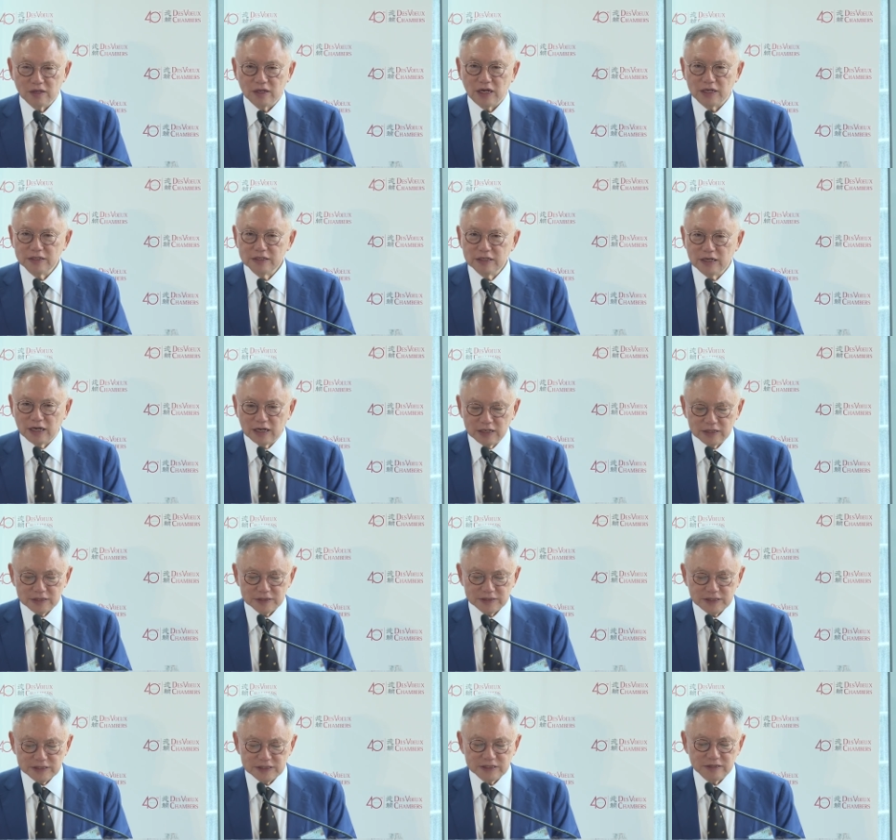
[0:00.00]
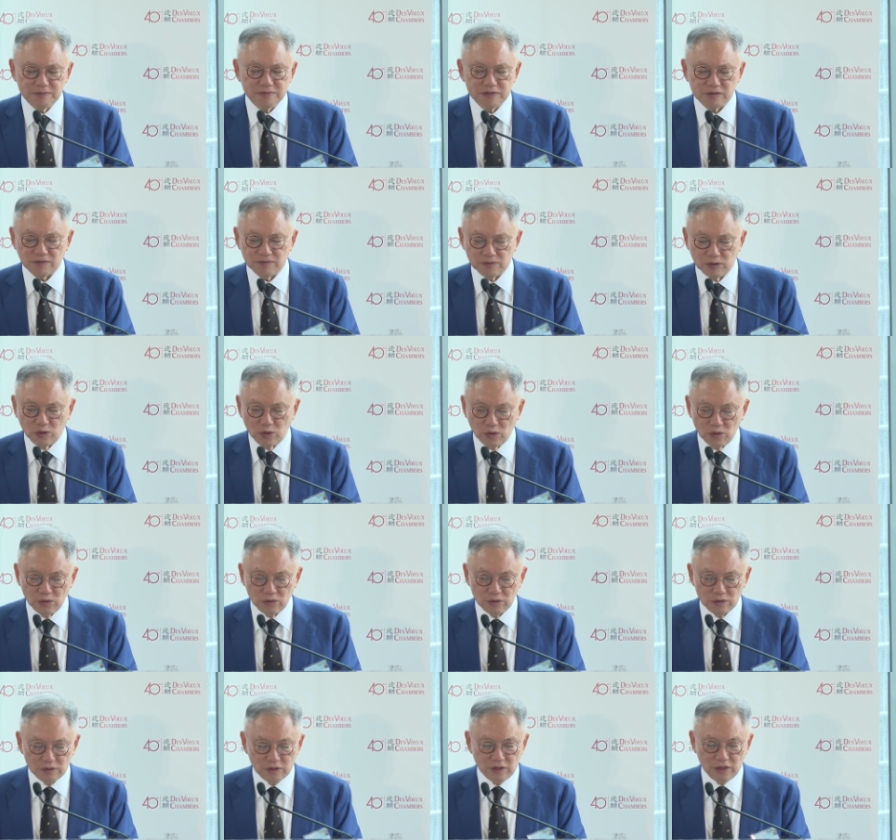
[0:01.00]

Under other systems of law,